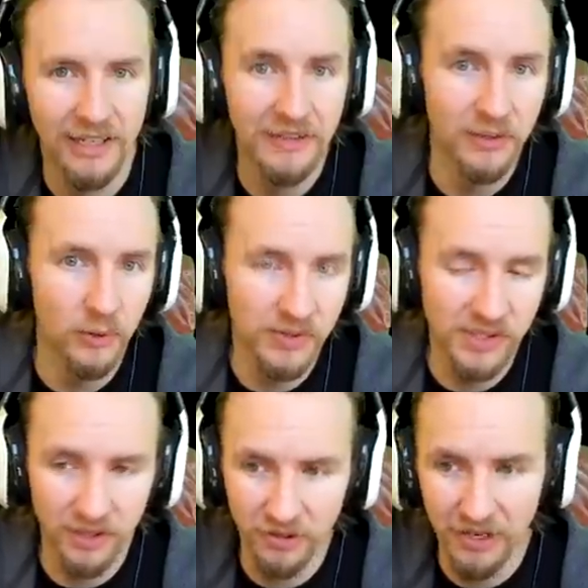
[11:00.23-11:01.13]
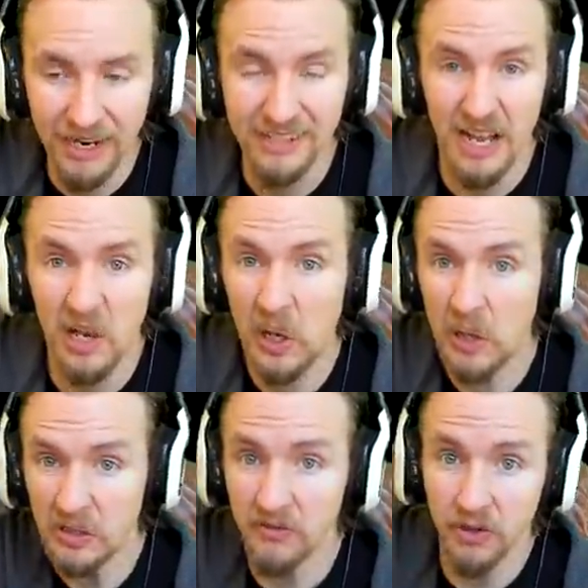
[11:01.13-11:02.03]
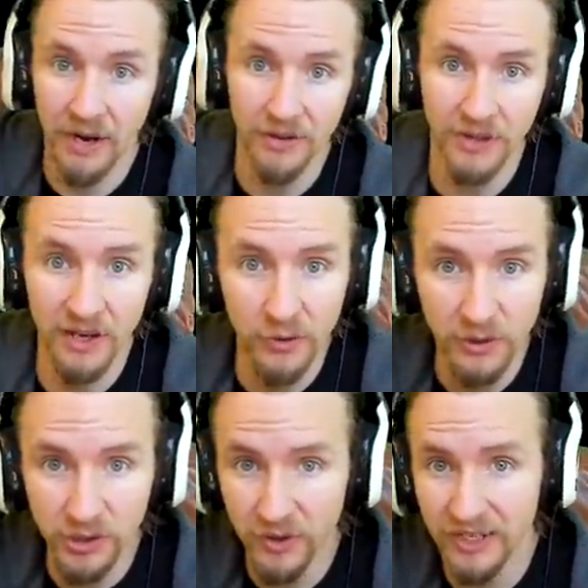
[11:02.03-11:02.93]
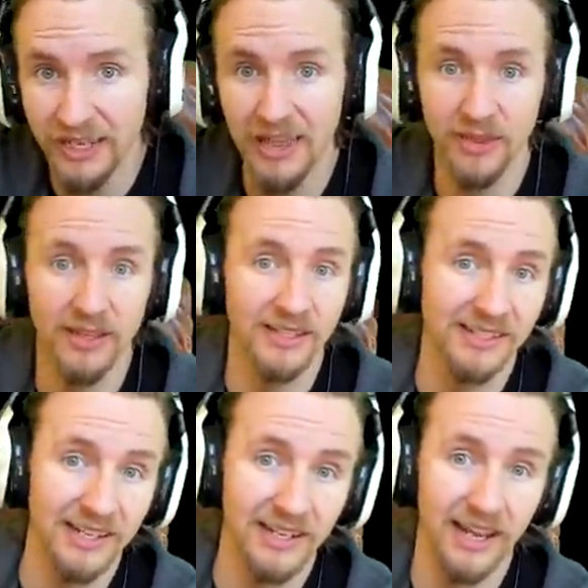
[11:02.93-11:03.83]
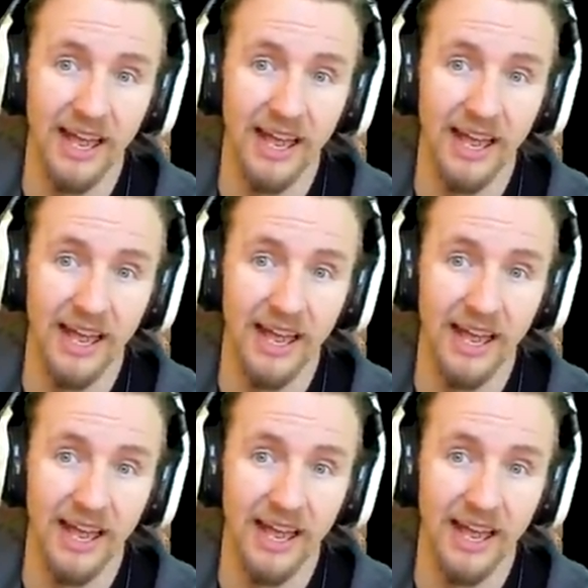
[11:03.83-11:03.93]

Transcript: And then also, as a lot of you out there who are trying to get things like